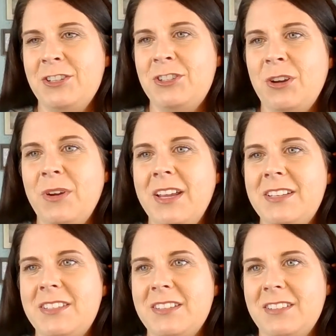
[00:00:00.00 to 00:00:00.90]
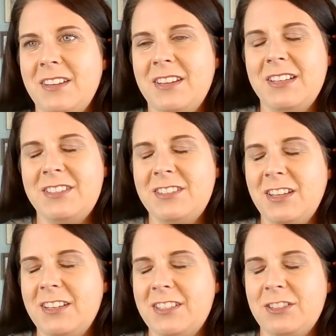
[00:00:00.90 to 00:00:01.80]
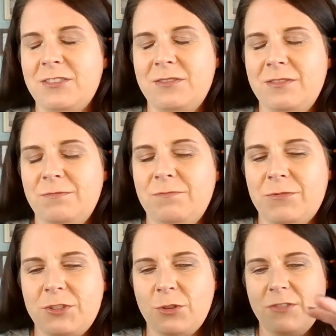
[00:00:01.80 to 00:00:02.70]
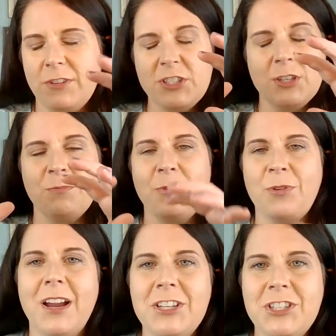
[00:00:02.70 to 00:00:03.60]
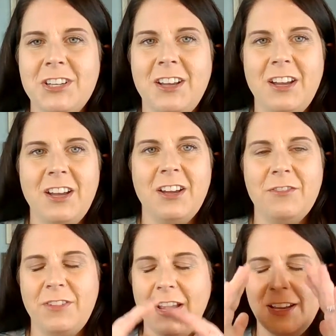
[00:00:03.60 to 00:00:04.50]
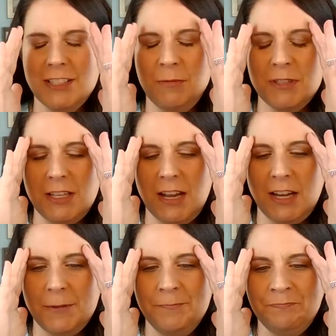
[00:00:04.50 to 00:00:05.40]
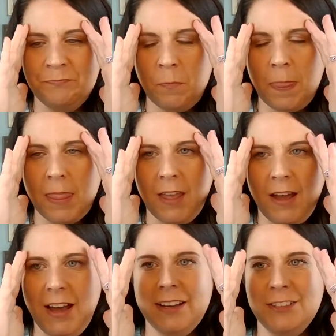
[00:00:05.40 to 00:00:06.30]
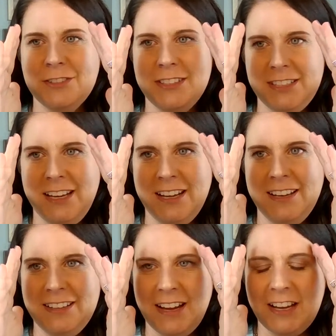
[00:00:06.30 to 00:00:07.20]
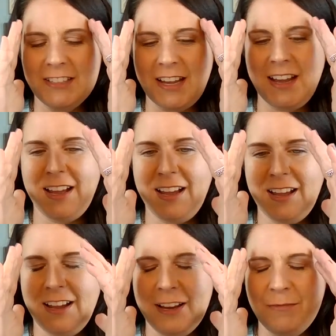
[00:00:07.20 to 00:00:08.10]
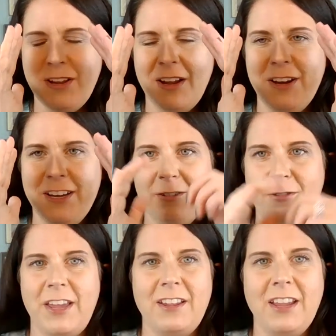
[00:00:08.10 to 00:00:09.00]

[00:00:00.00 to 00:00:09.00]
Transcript: So it's it's it's a sort of a suppression of like it's almost like a I don't see it like because I am not ready to deal with that.